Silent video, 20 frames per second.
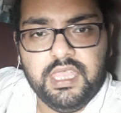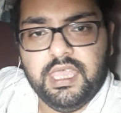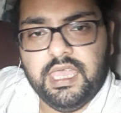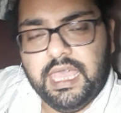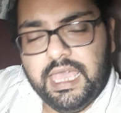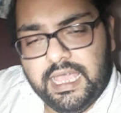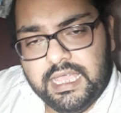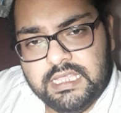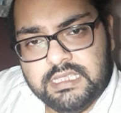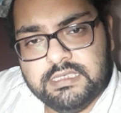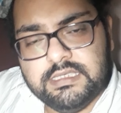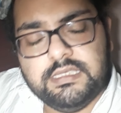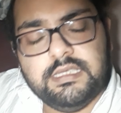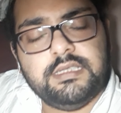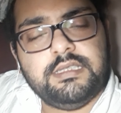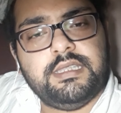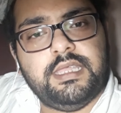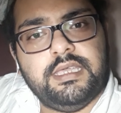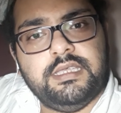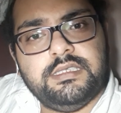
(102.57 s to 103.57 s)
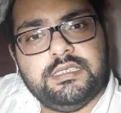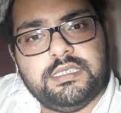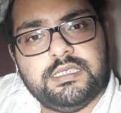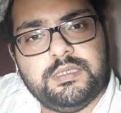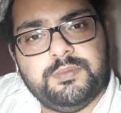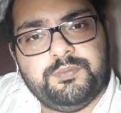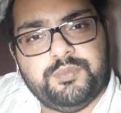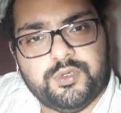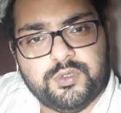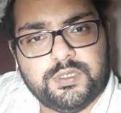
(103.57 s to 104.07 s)
As the
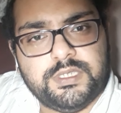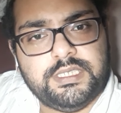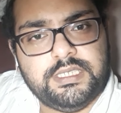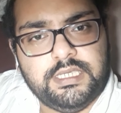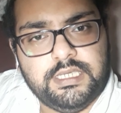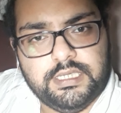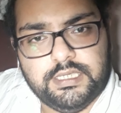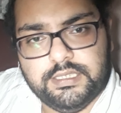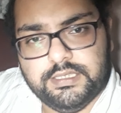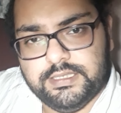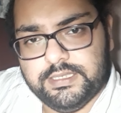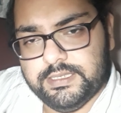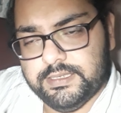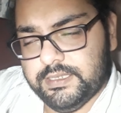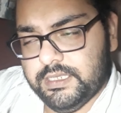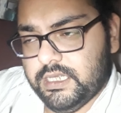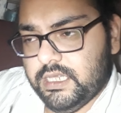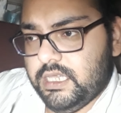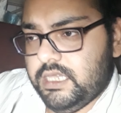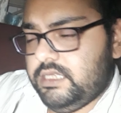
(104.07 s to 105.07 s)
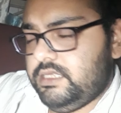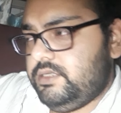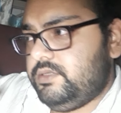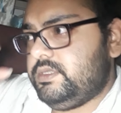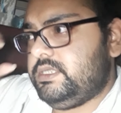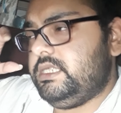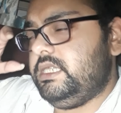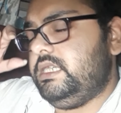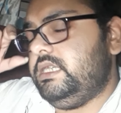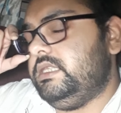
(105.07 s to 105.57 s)
text proceeds, you
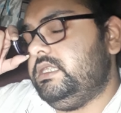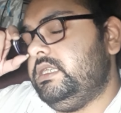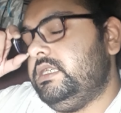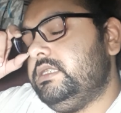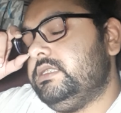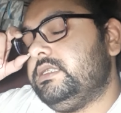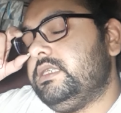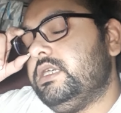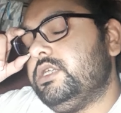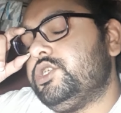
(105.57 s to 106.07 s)
see in his